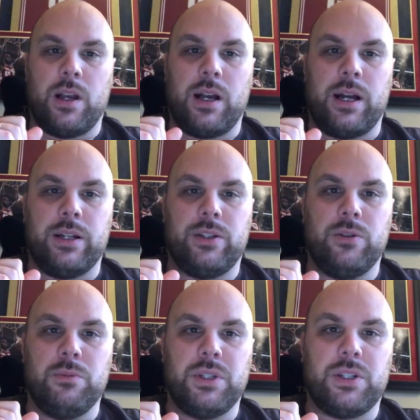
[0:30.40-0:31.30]

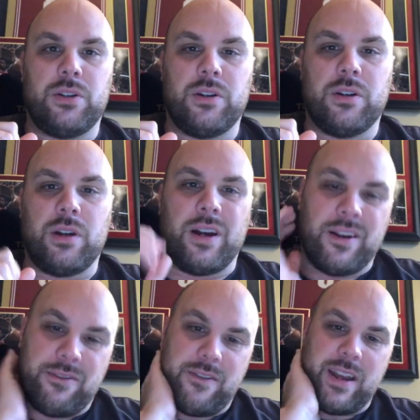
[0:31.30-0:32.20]
onto Mr. Uh,
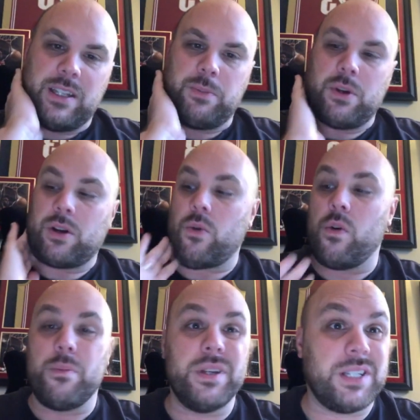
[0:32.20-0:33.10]
Facebook
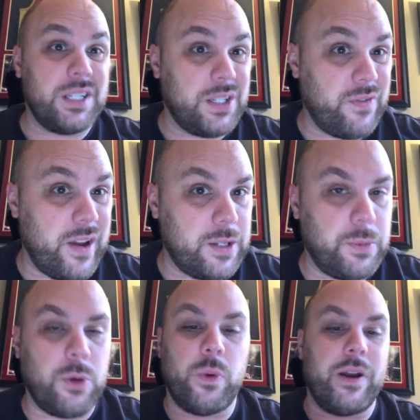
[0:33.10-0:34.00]
or Mrs.
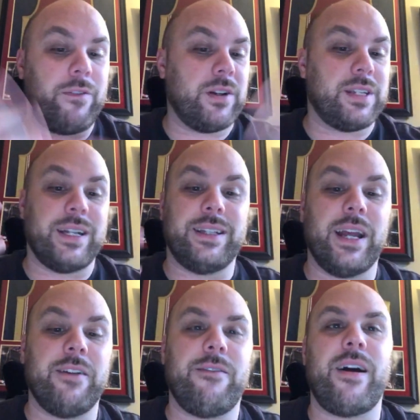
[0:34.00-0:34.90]
Facebook, whatever it's
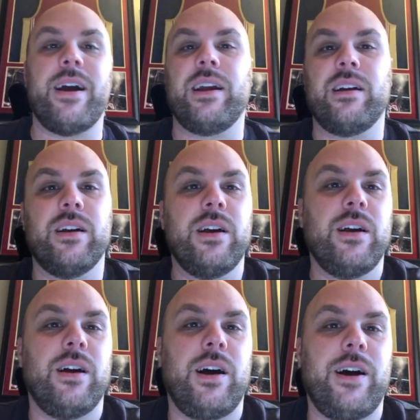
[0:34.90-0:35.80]
identifying
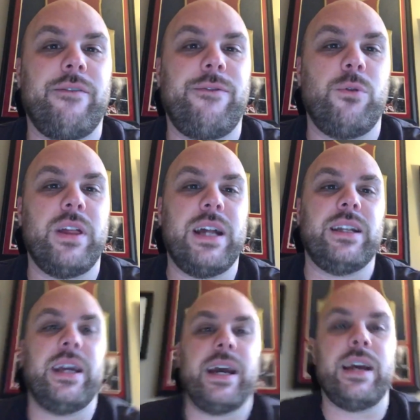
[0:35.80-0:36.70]
uh, for that
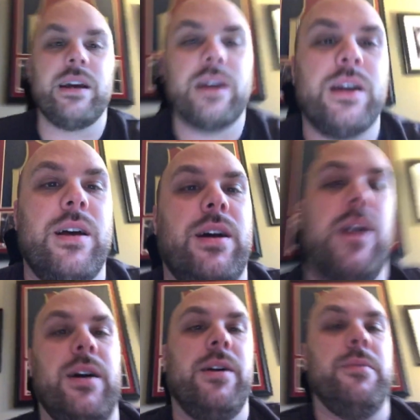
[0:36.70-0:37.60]
day,
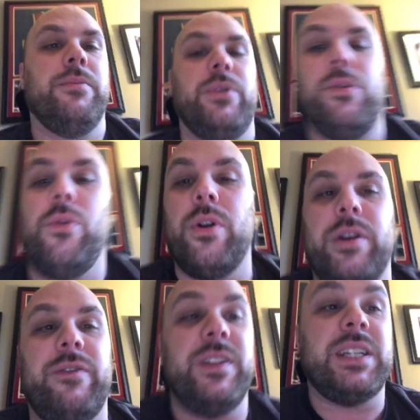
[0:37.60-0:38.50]
um, or
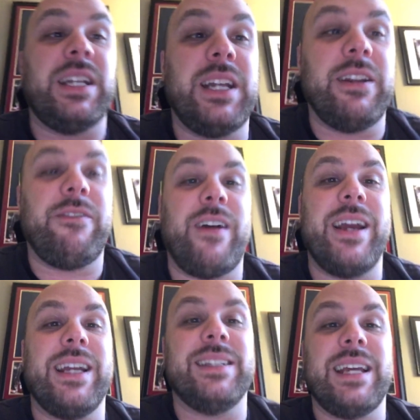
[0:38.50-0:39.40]
if it's
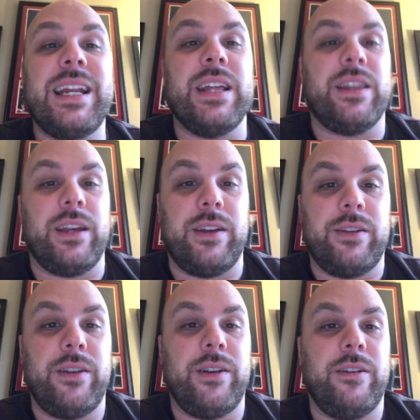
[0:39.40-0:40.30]
identifying as anything
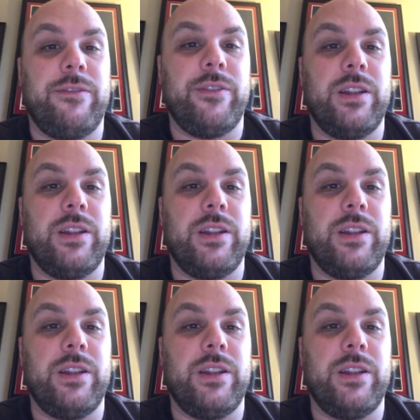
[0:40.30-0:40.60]
uh, for the